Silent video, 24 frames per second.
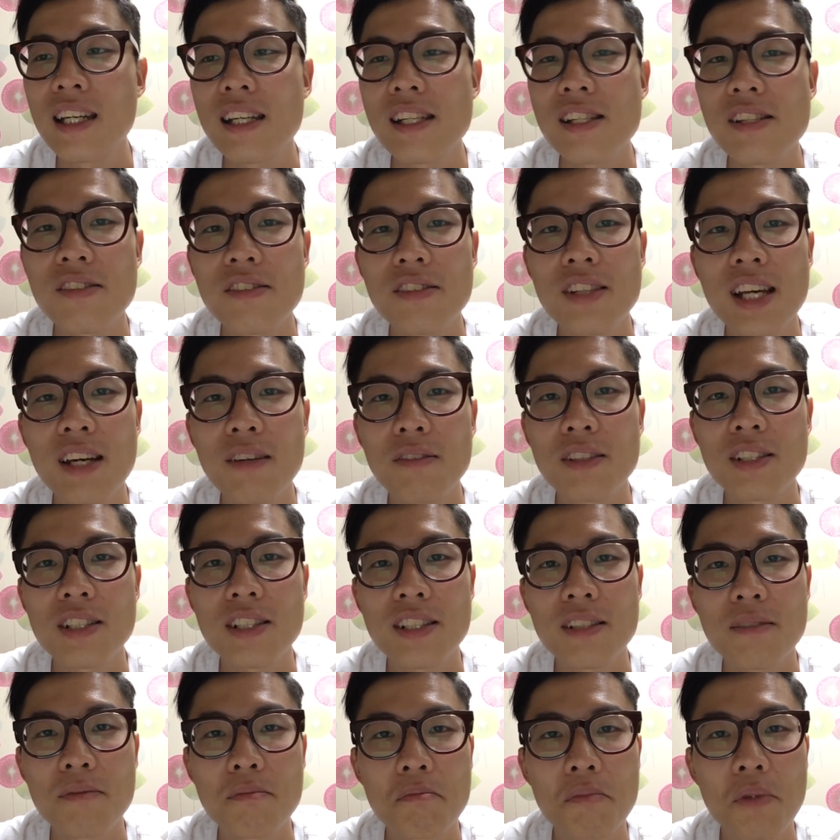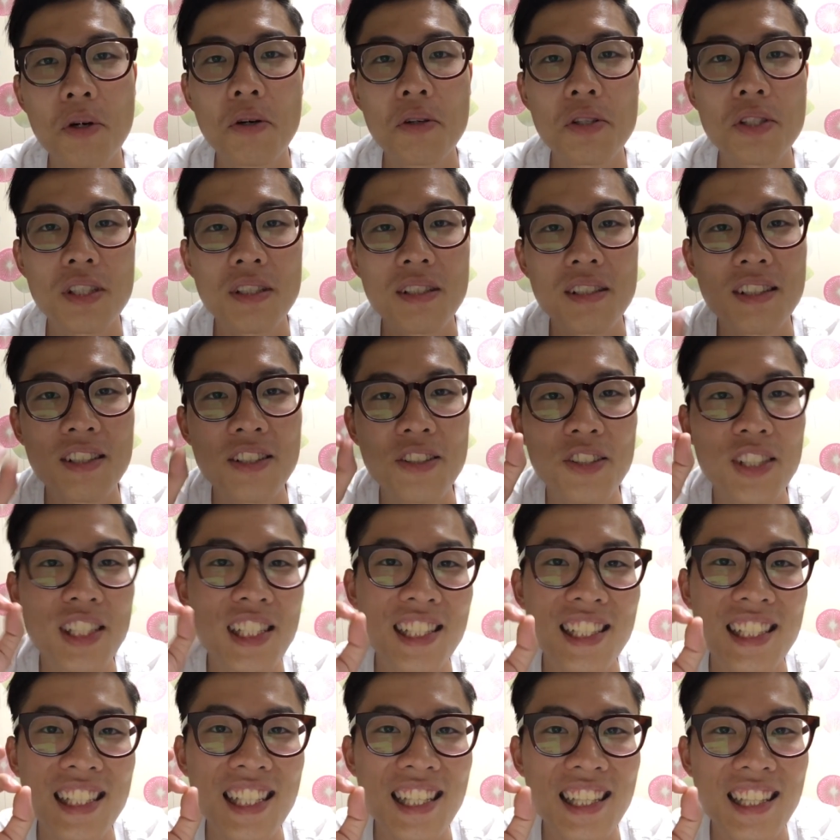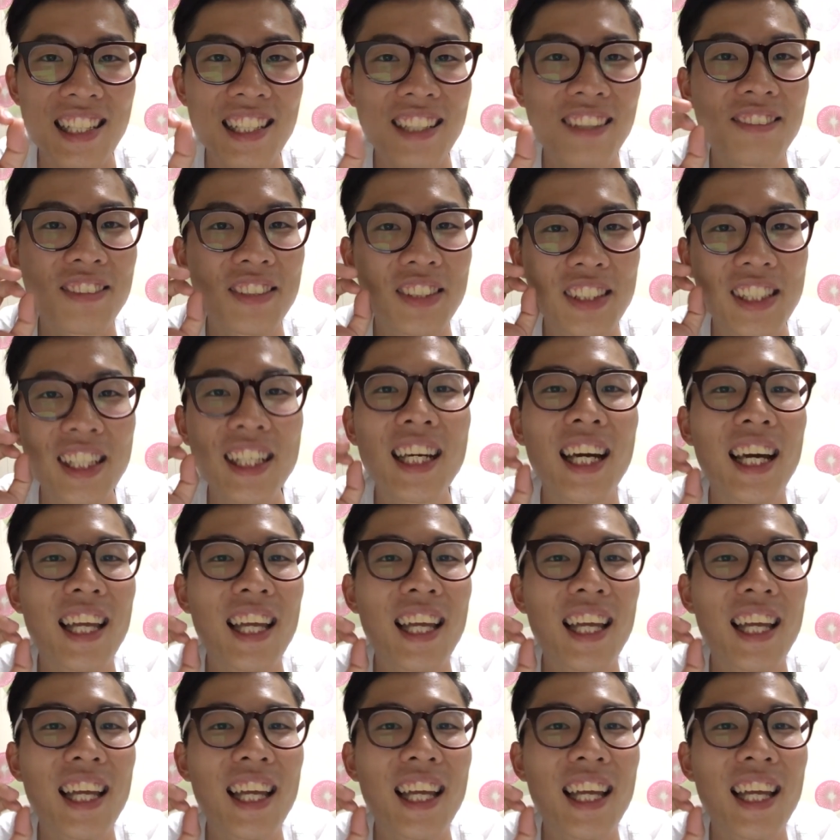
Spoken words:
So that was the most interesting thing of today,